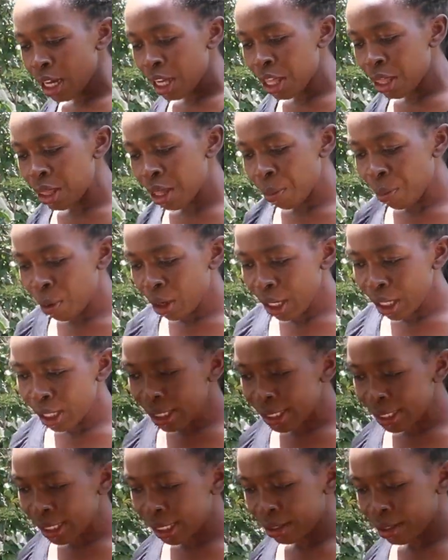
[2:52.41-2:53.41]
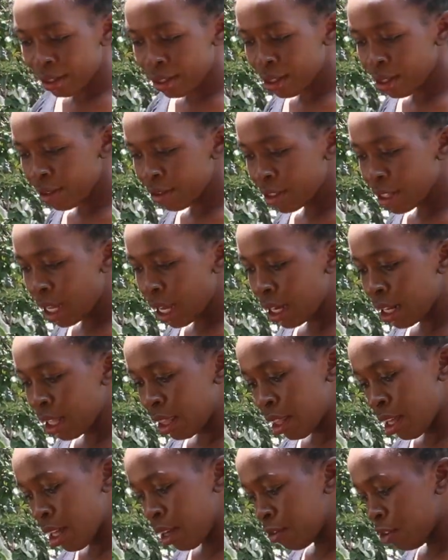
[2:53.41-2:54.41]
In the morning it will receive sun,
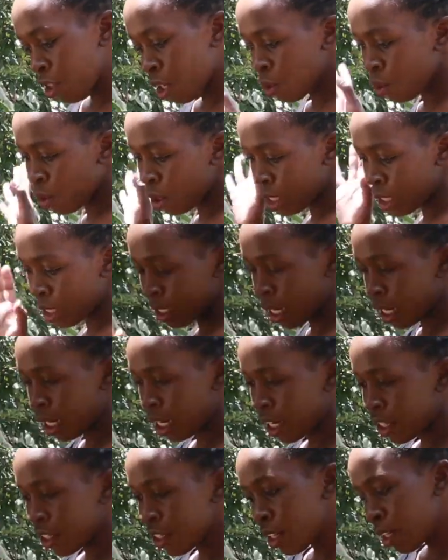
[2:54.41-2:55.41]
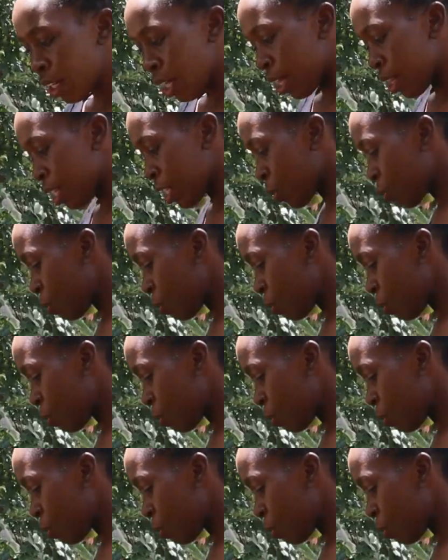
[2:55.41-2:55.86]
in the afternoon it's under shade, and the